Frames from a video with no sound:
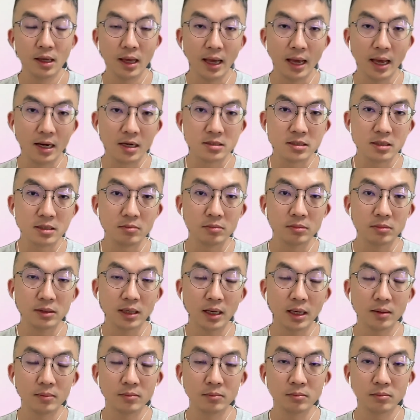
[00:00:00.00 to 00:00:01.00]
At the same
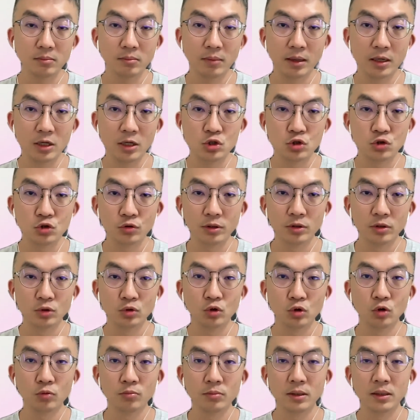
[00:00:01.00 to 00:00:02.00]
time, many children
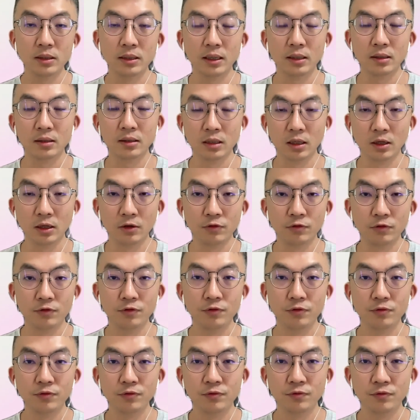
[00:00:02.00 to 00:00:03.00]
told me that they
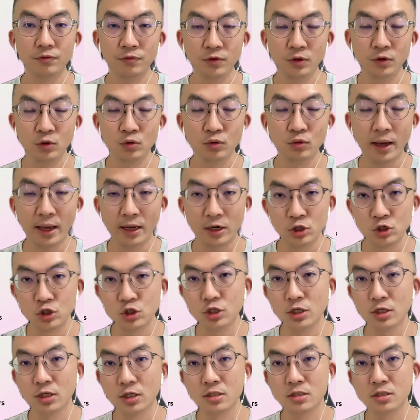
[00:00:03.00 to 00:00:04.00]
feel
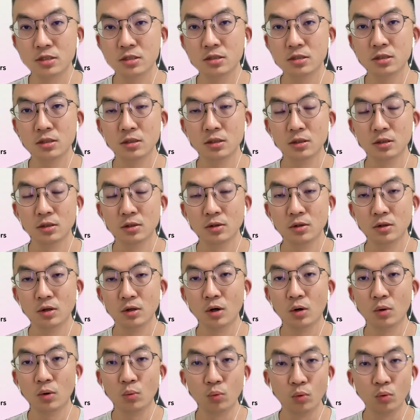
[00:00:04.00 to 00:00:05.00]
anxious
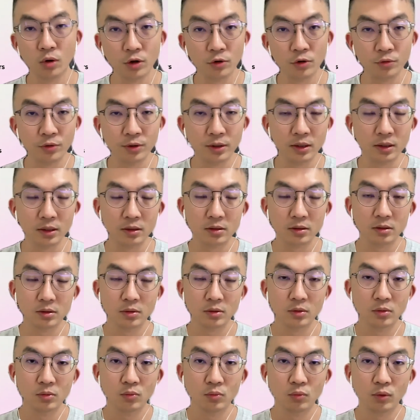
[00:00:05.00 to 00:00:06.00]
or worried
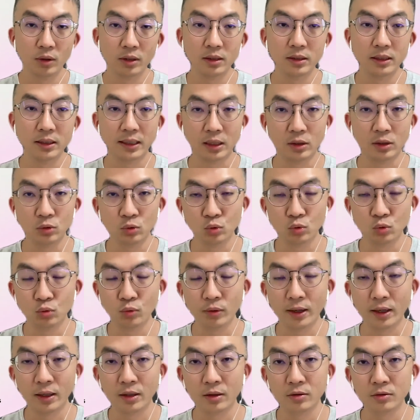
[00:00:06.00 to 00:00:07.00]
whether they can do
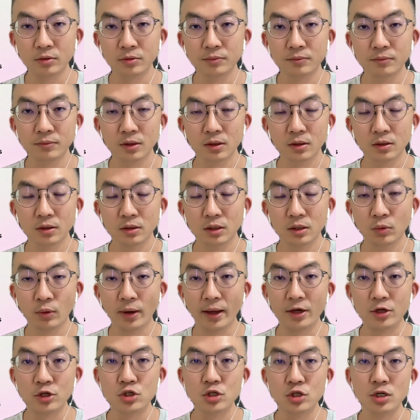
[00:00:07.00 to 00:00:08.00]
well. They were
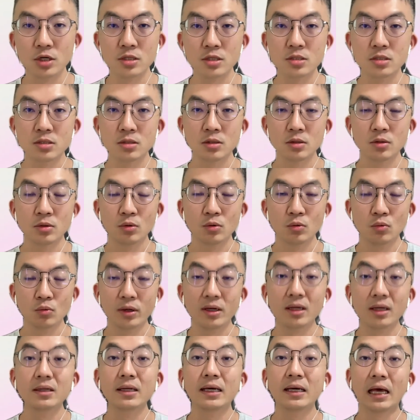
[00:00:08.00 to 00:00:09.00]
anxious
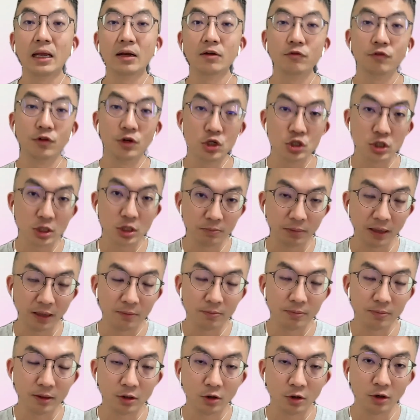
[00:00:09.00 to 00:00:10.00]
whether they can finish the
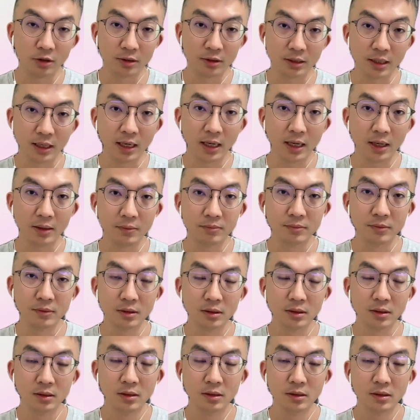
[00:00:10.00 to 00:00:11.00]
paper on time.
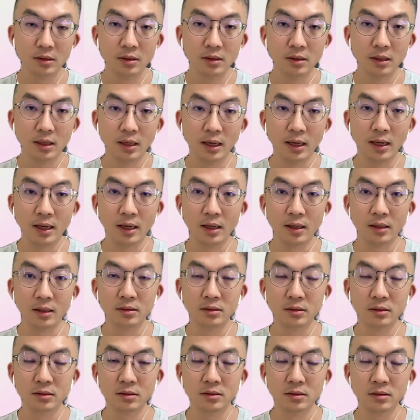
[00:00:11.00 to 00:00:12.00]

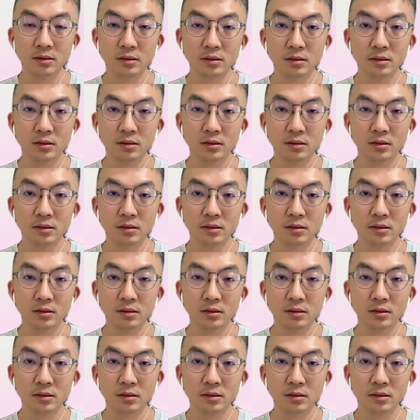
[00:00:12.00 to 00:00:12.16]
And